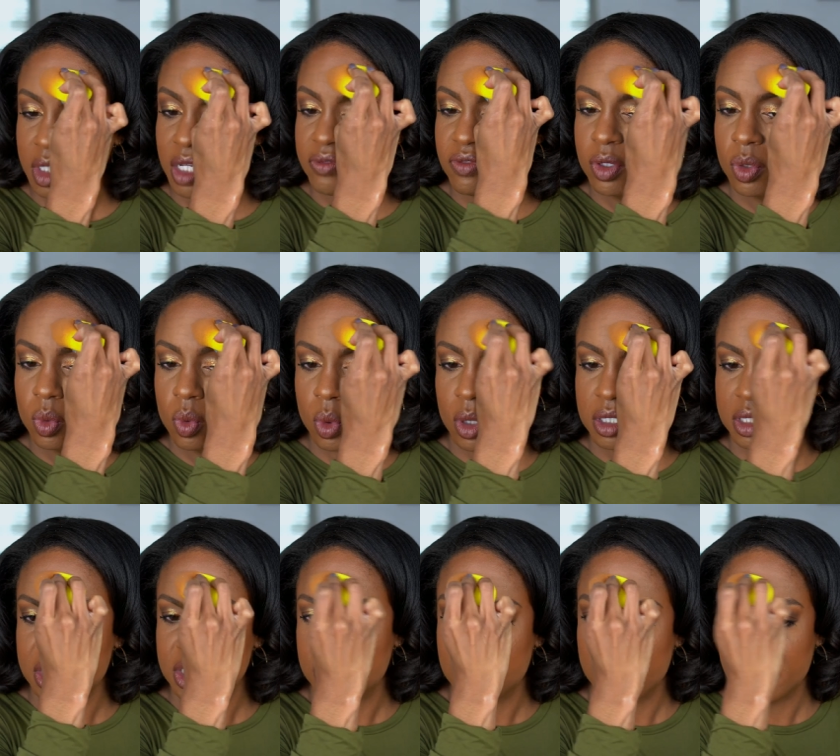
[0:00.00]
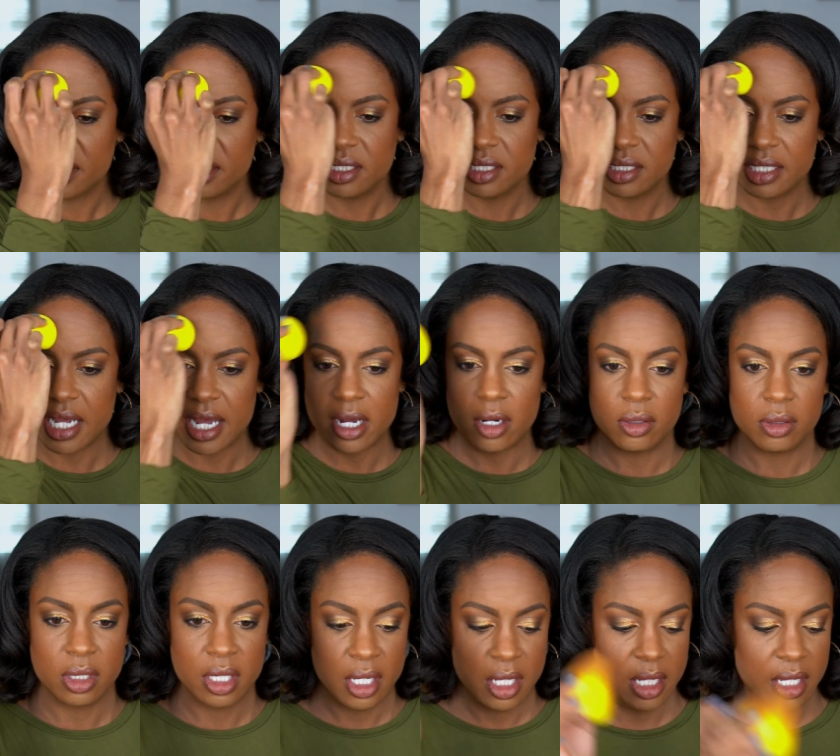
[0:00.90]
if you want to check this
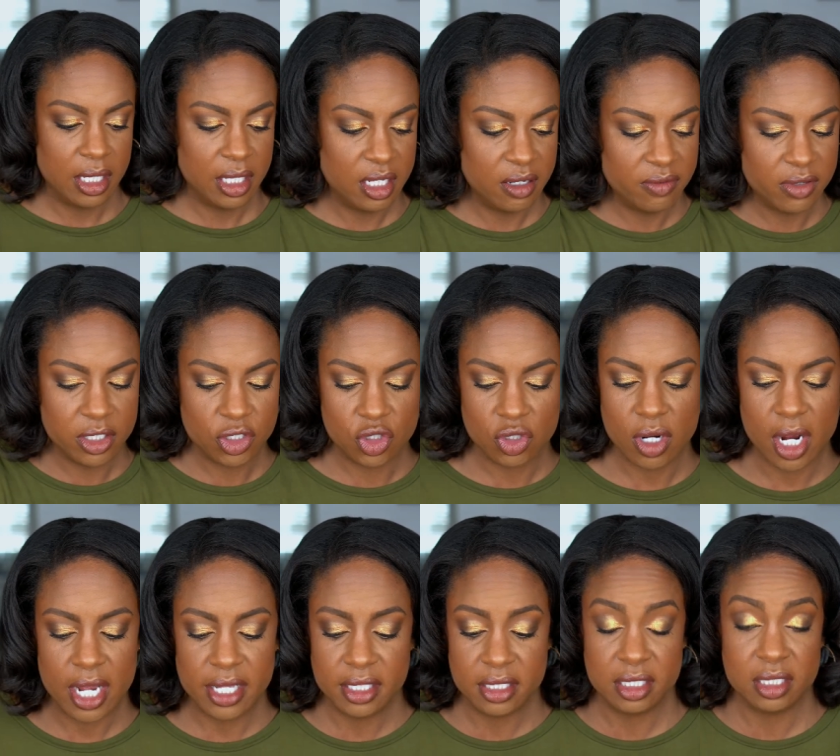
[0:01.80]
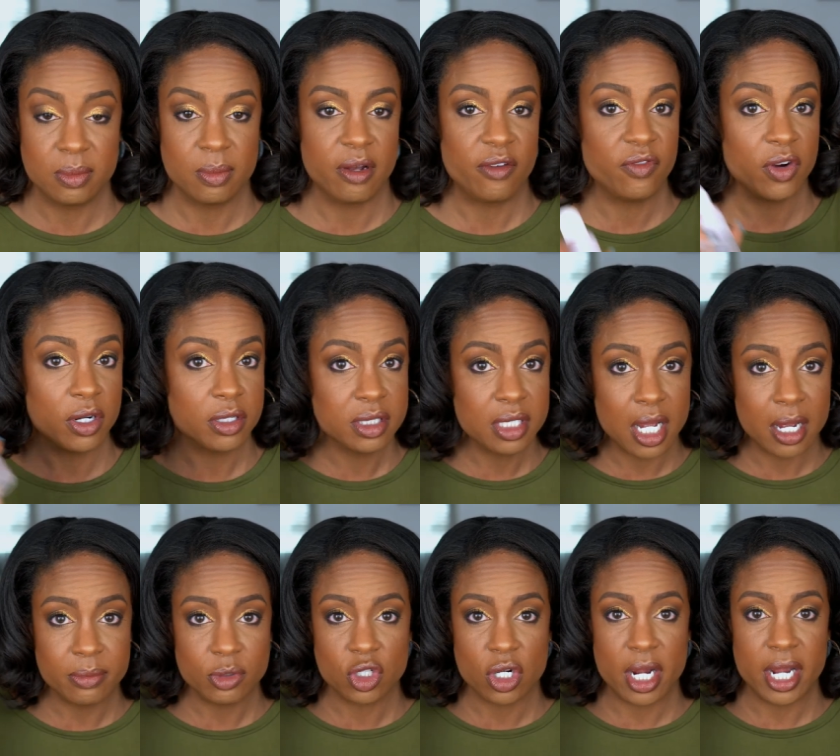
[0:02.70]
out, give it a try. This is my first
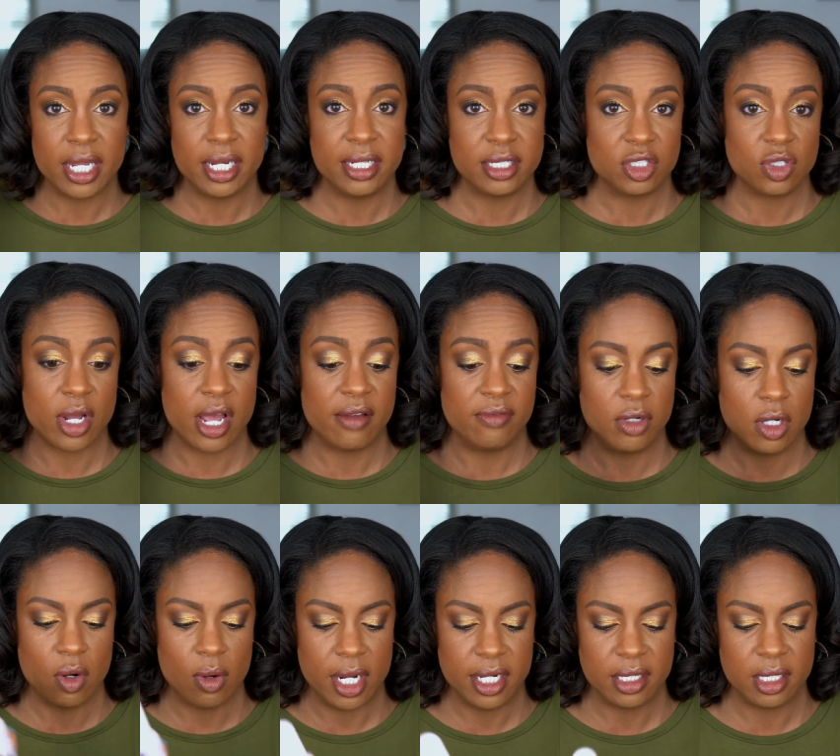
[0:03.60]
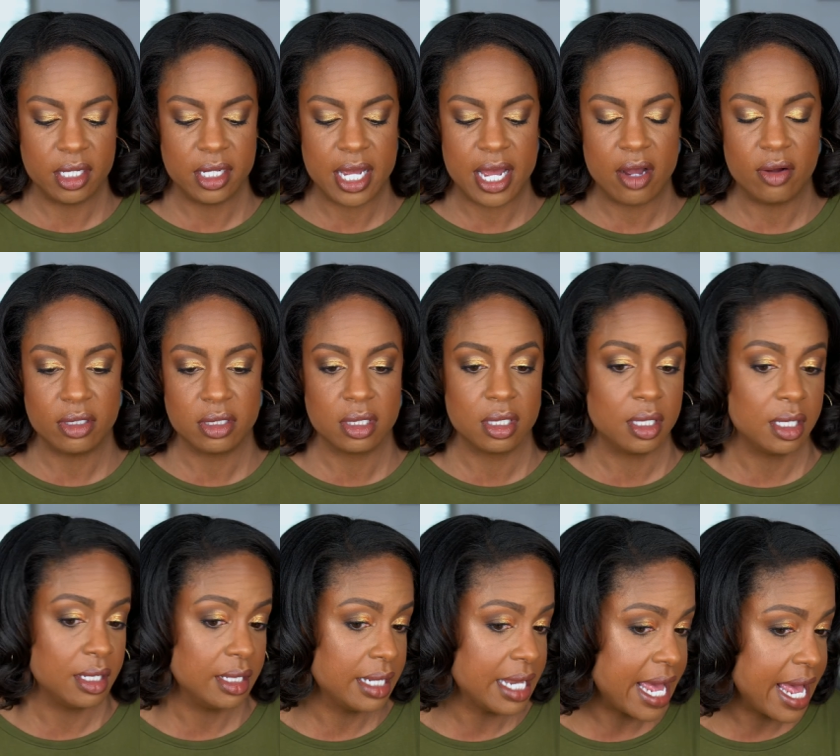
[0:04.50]
time trying it, so I have no idea how it's
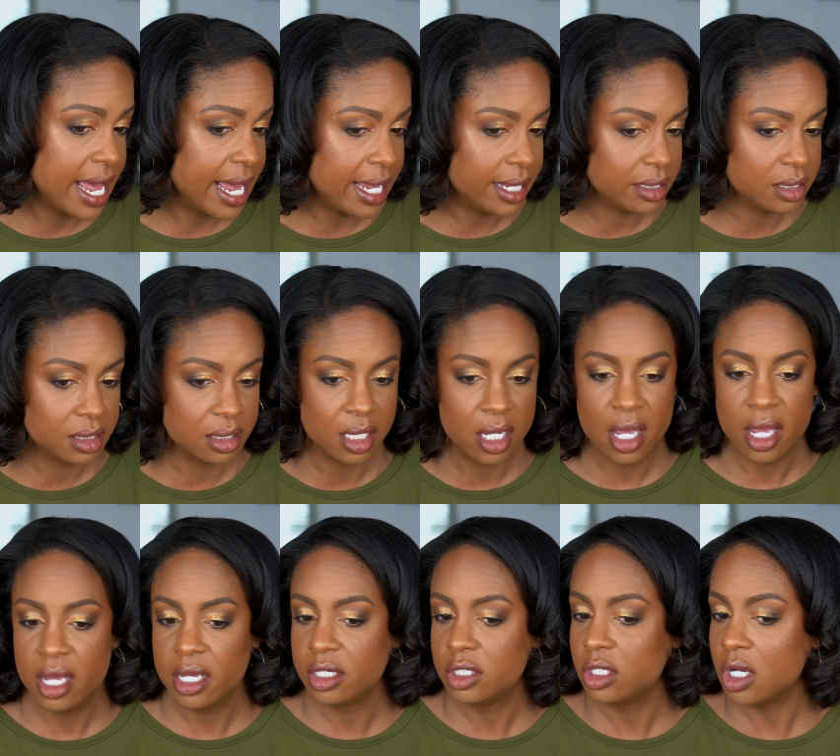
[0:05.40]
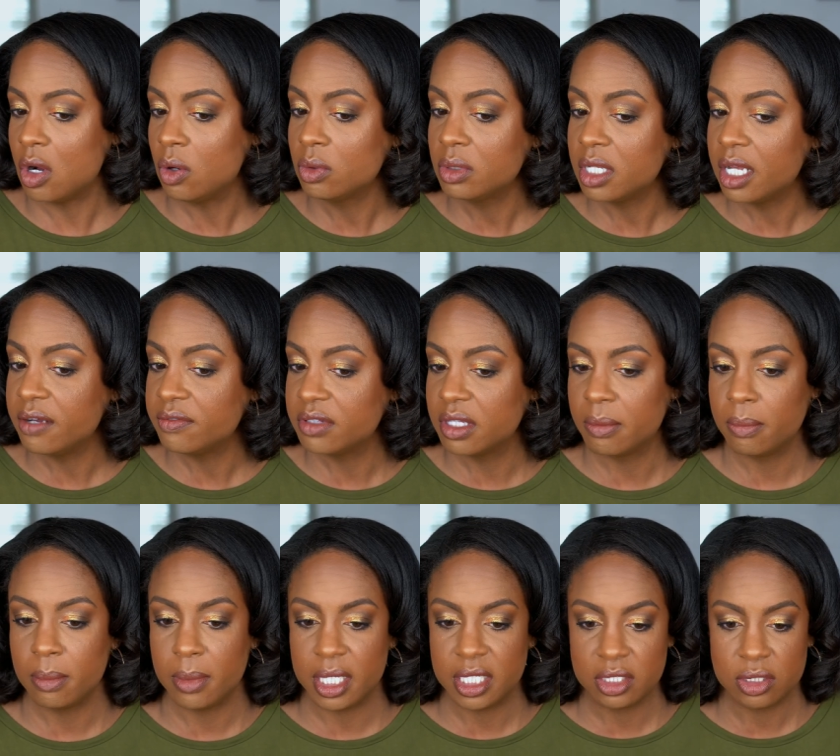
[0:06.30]
going to last. Don't love the
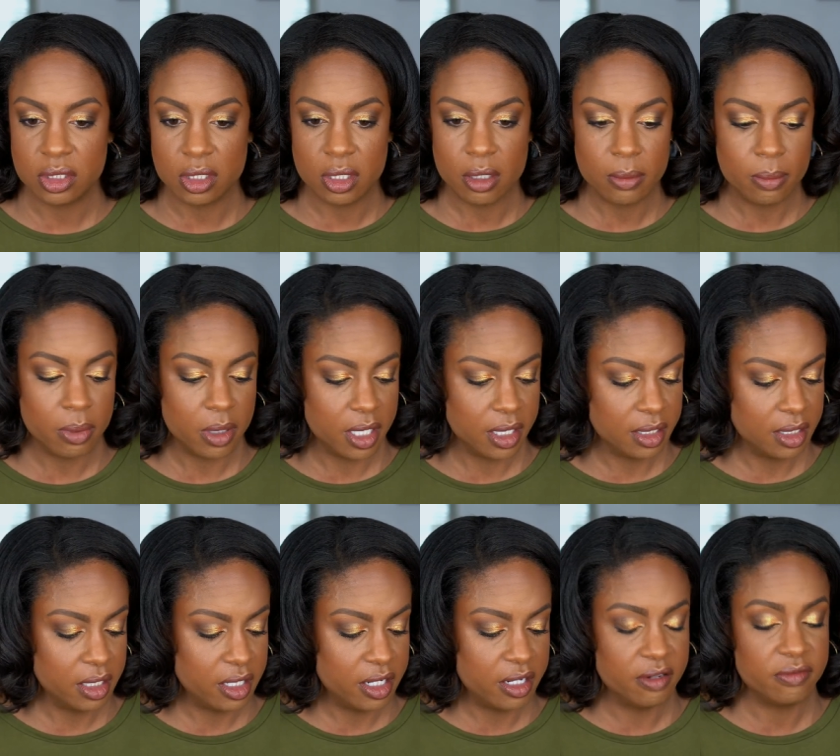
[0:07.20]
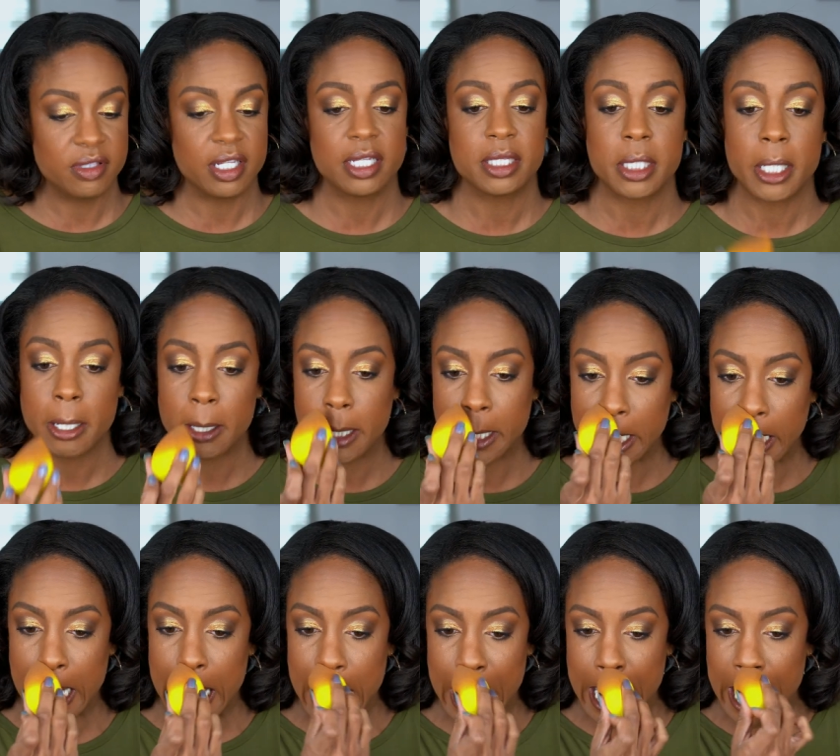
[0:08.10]
mister, but love that there is
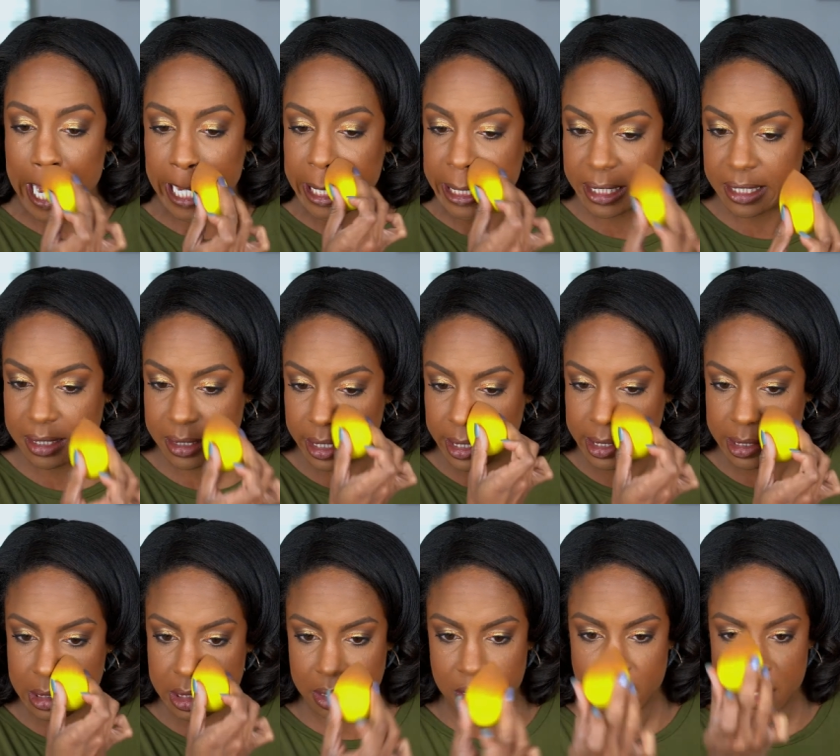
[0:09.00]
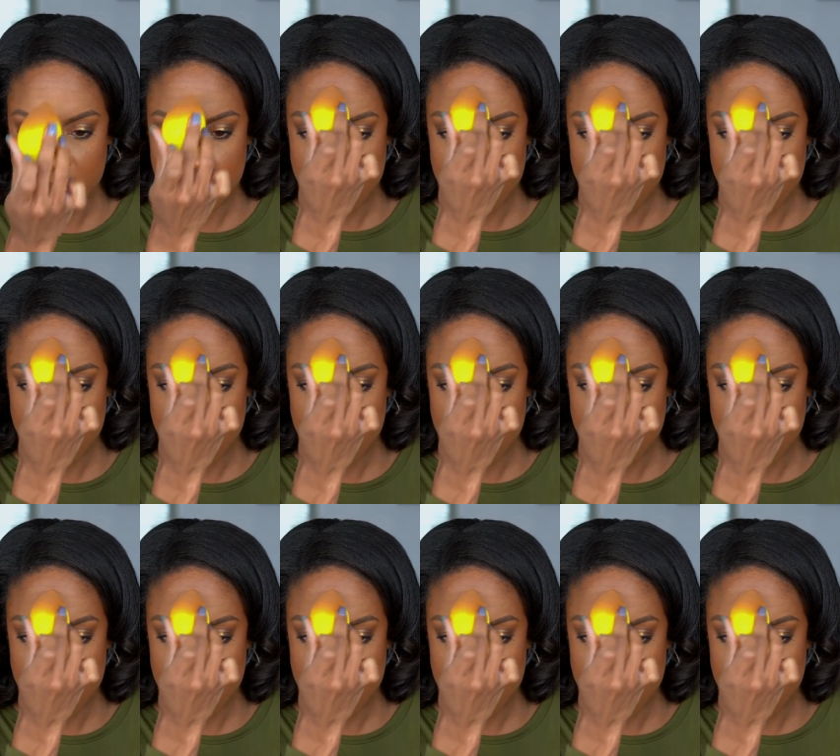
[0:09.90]
not a scent.